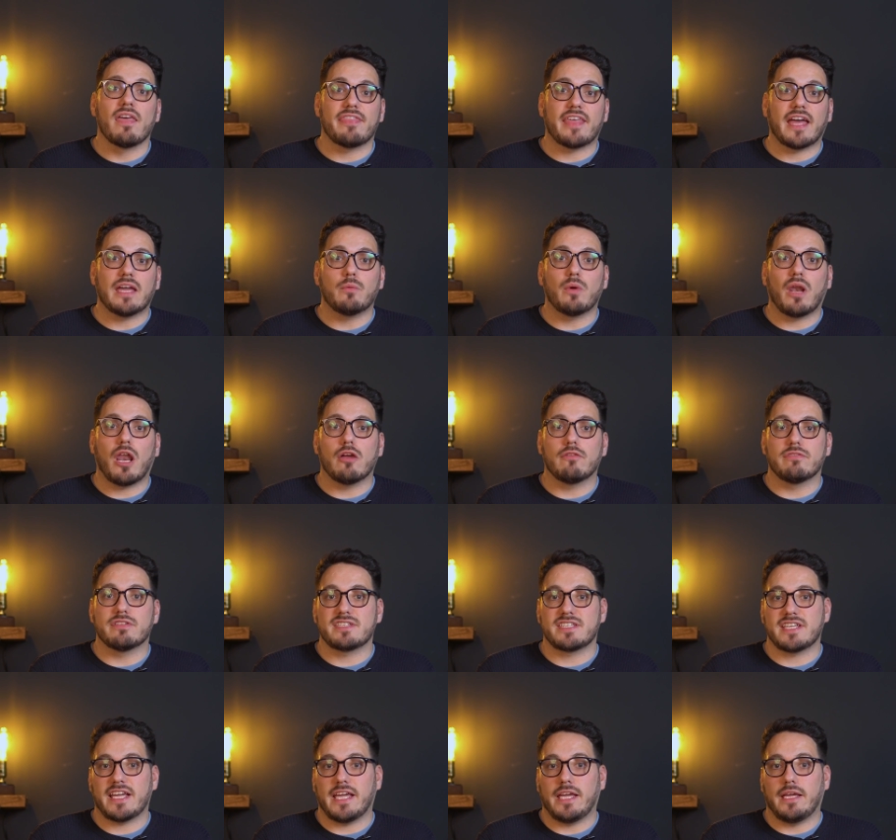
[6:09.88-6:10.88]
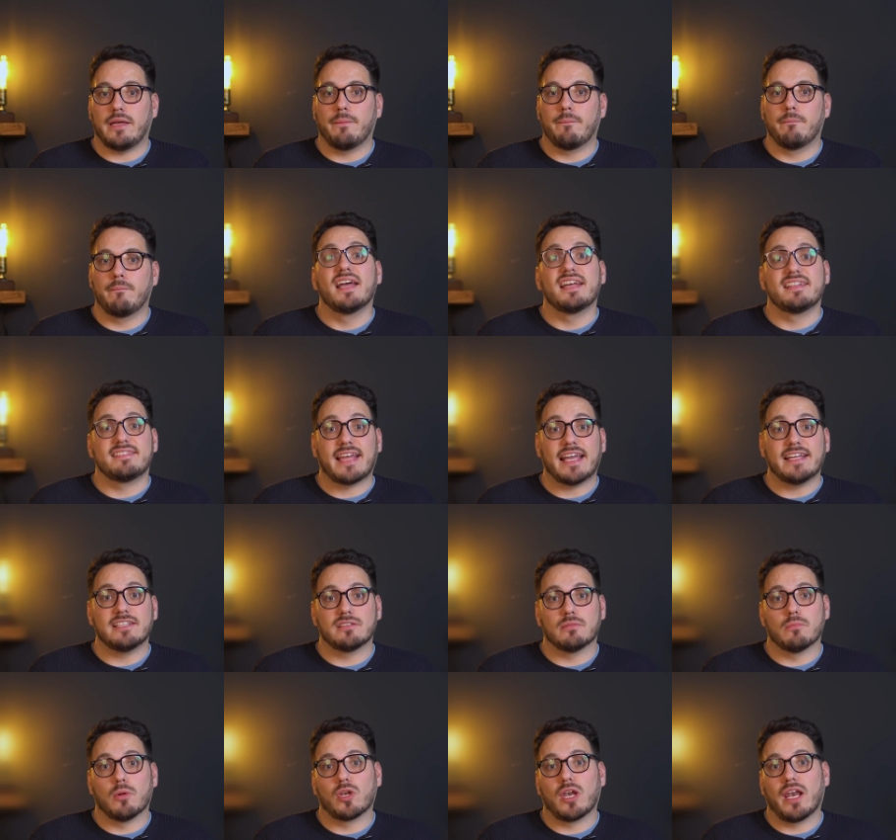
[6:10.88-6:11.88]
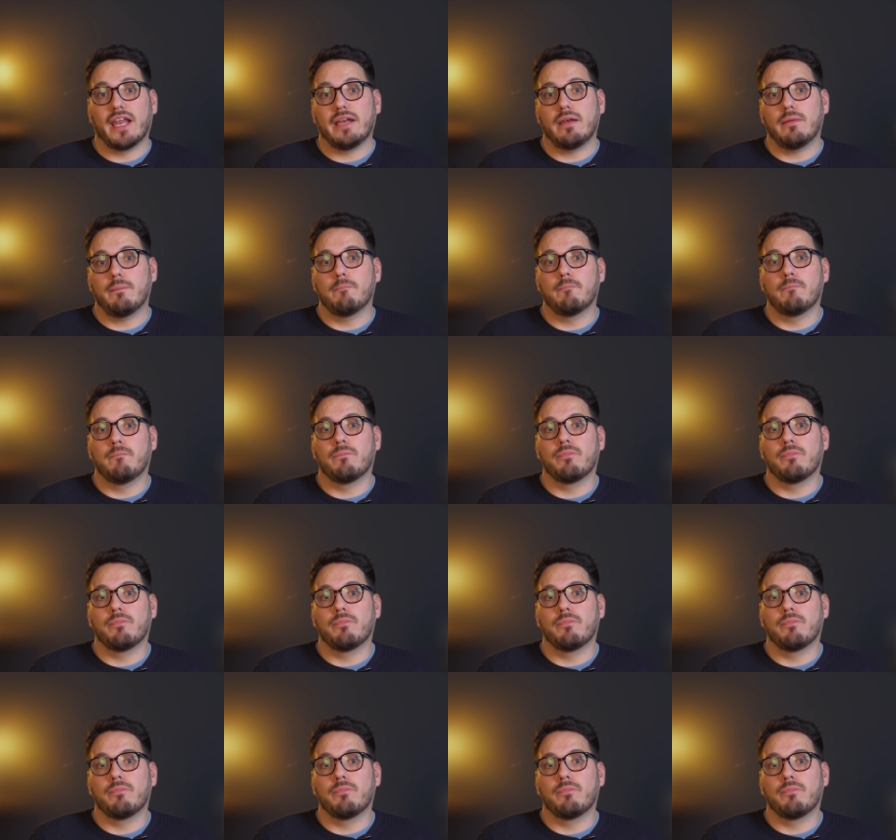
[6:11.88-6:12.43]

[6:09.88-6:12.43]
They will oversee data modeling,